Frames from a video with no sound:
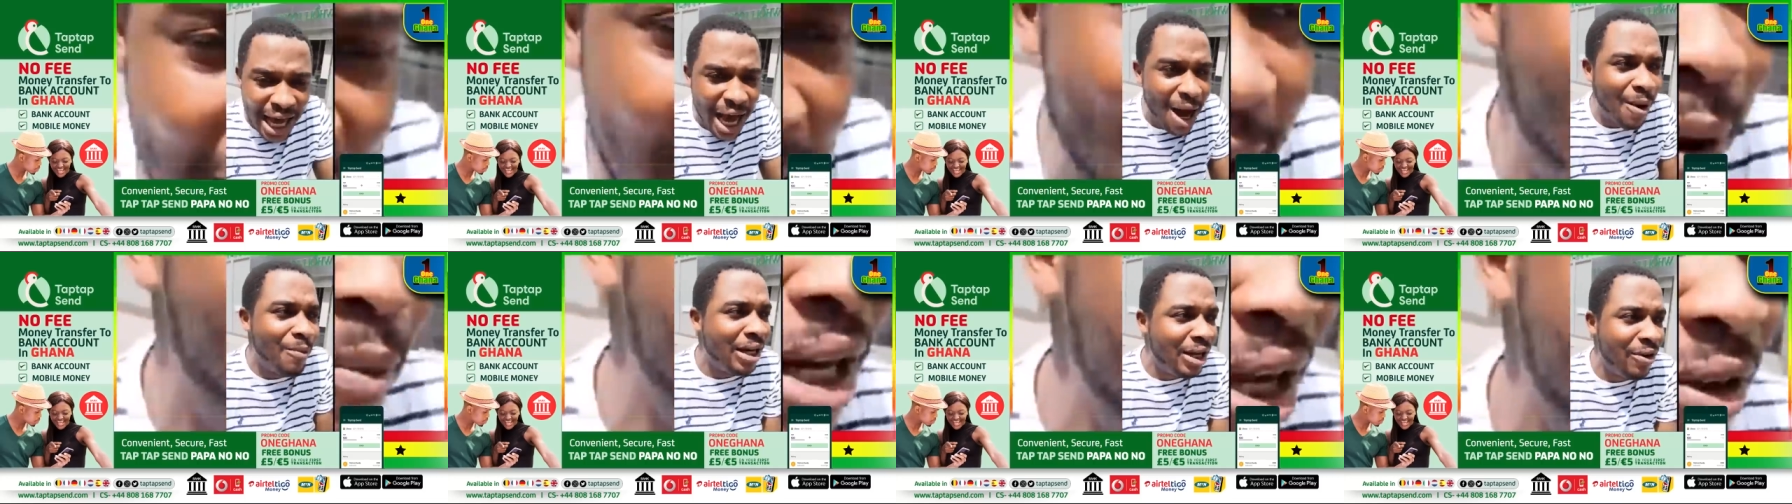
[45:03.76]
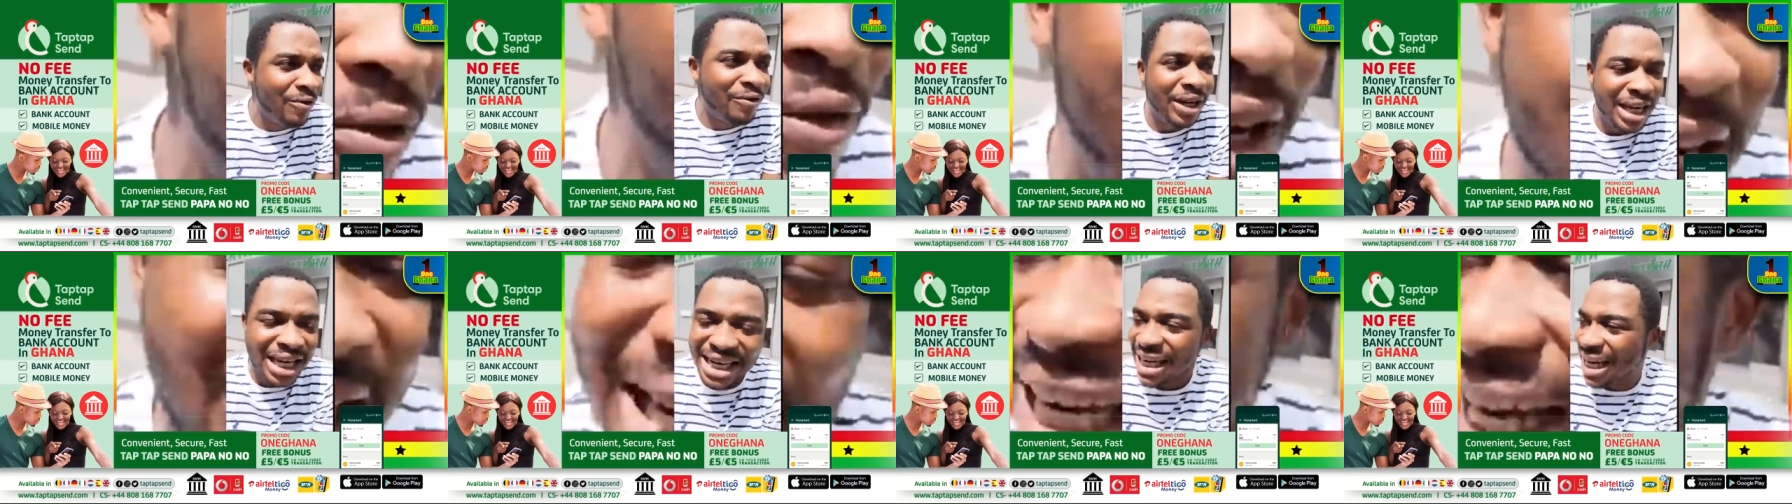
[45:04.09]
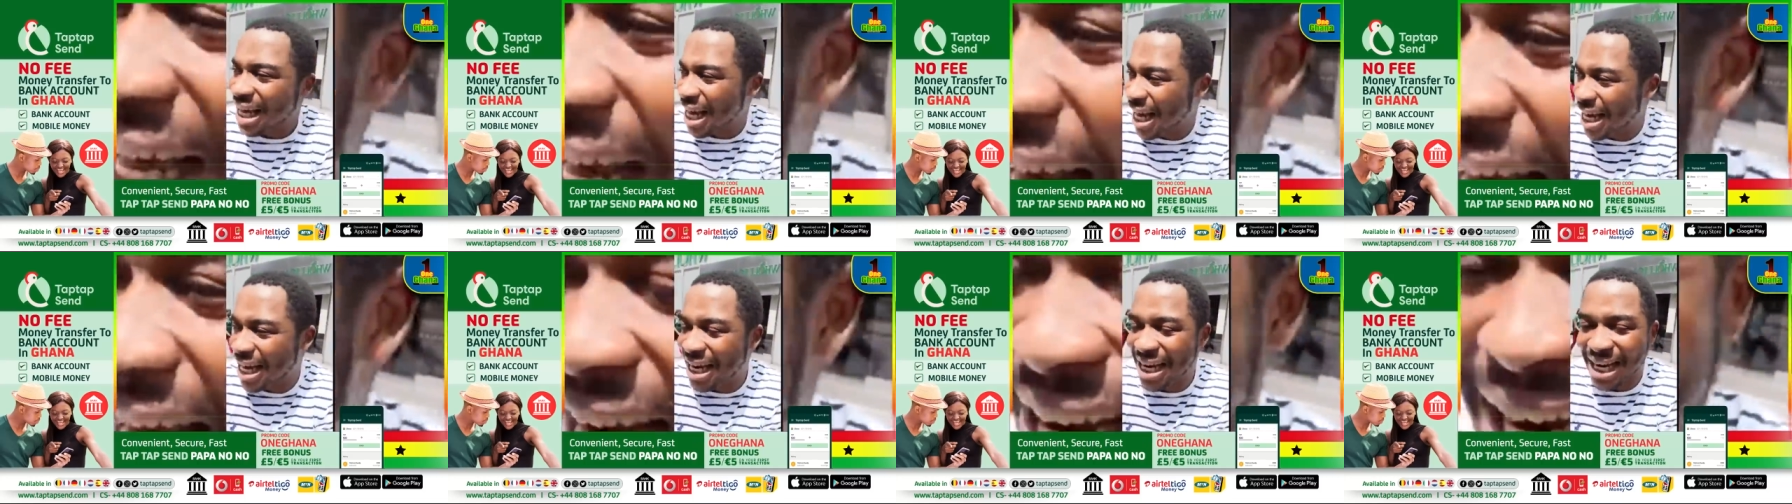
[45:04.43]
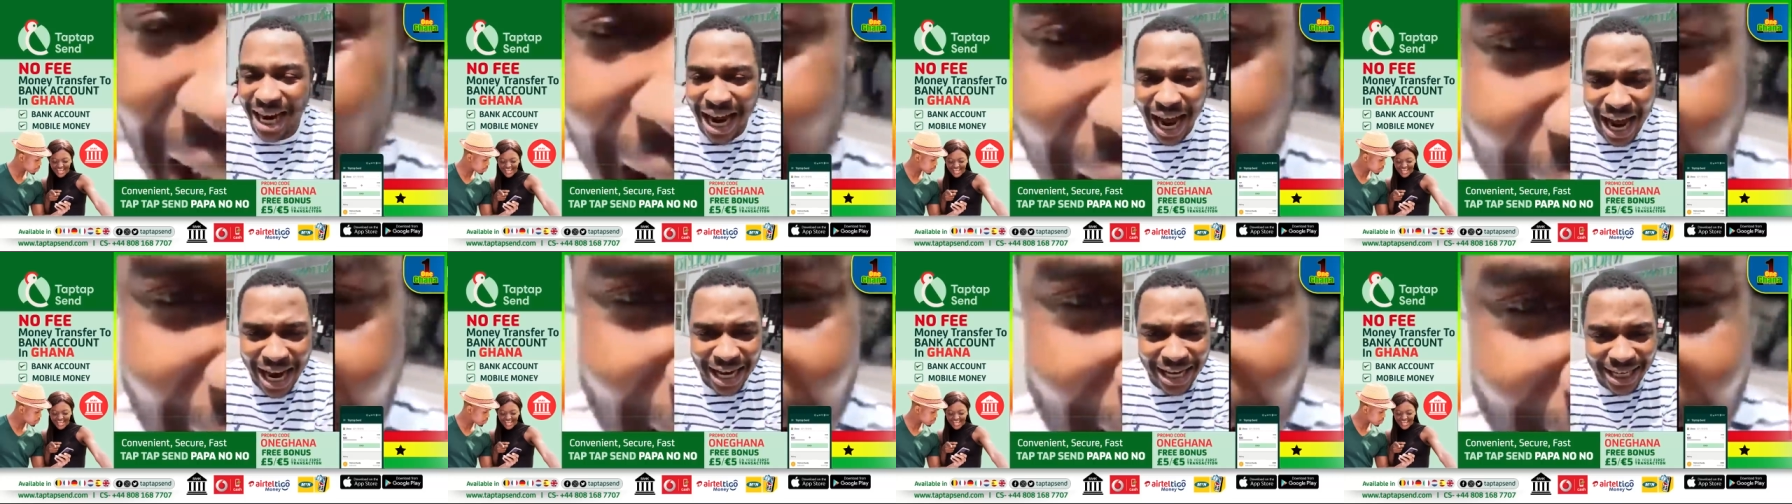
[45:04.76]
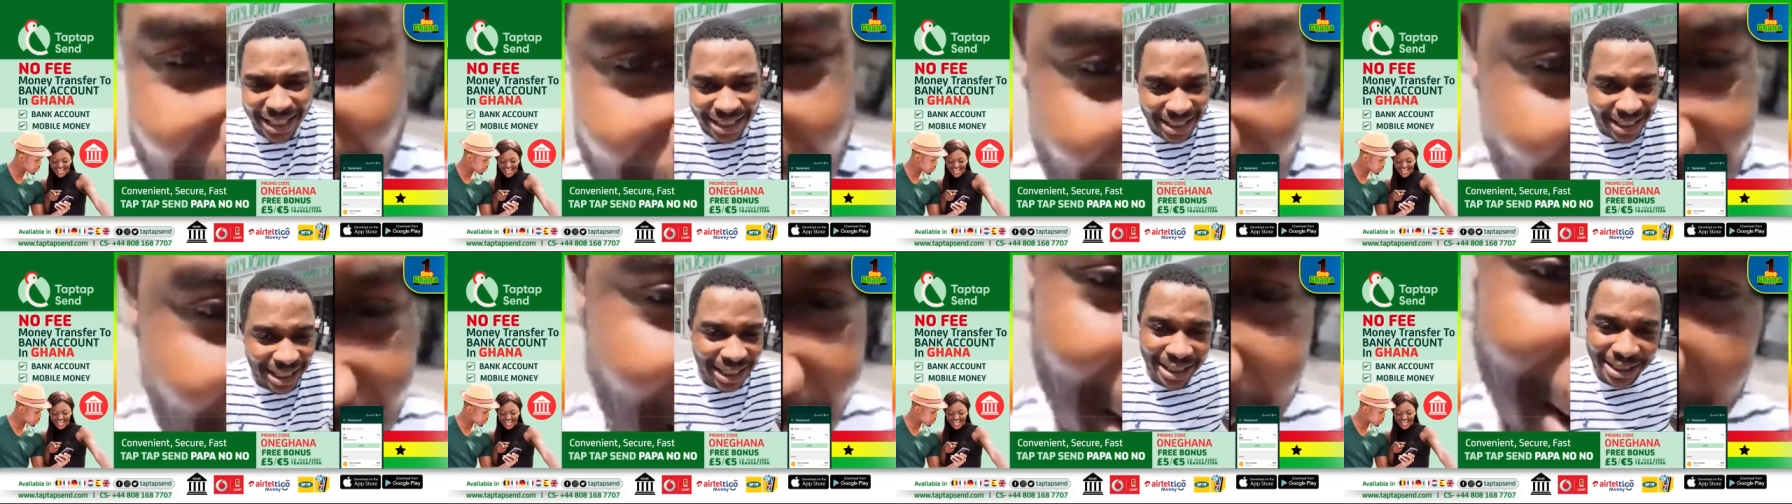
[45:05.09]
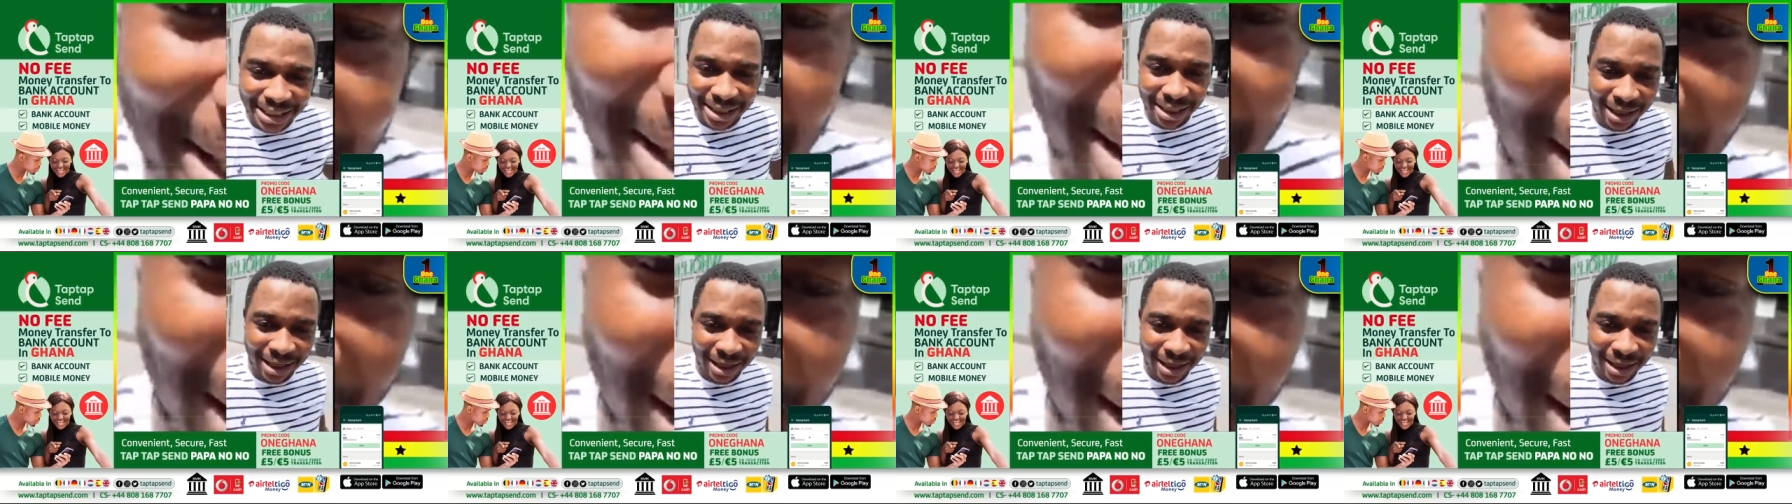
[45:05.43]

I'm living in the United States.